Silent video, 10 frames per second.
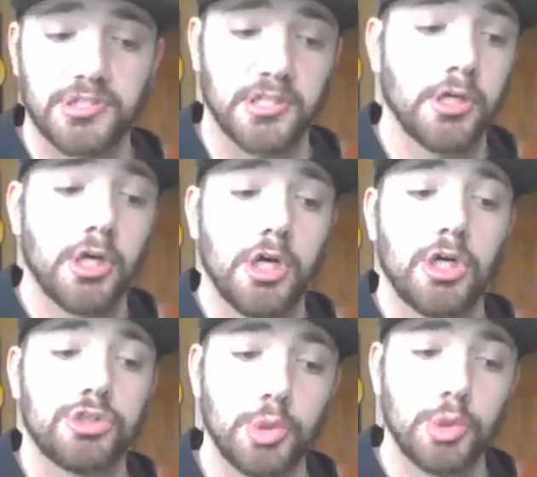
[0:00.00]
He can make
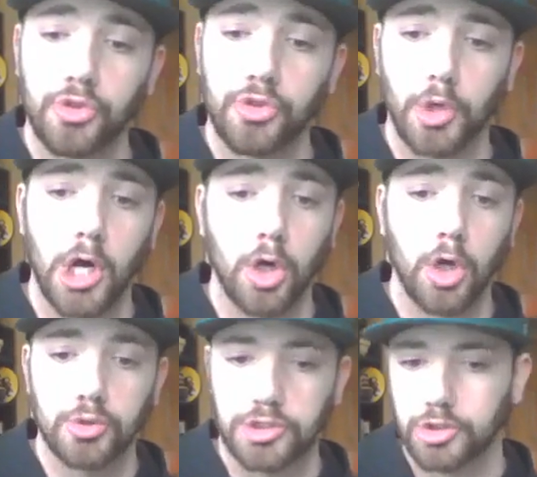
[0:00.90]
the option
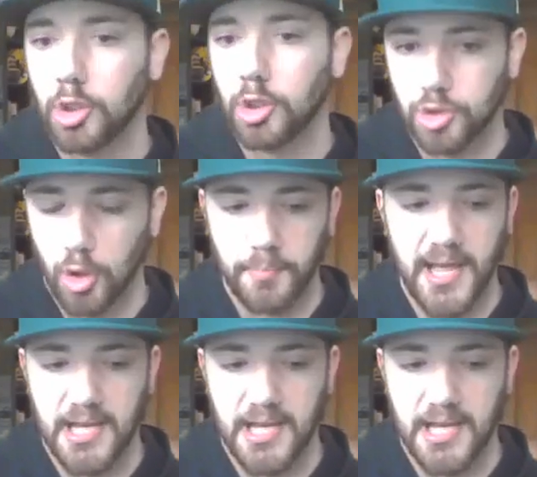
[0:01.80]
to throw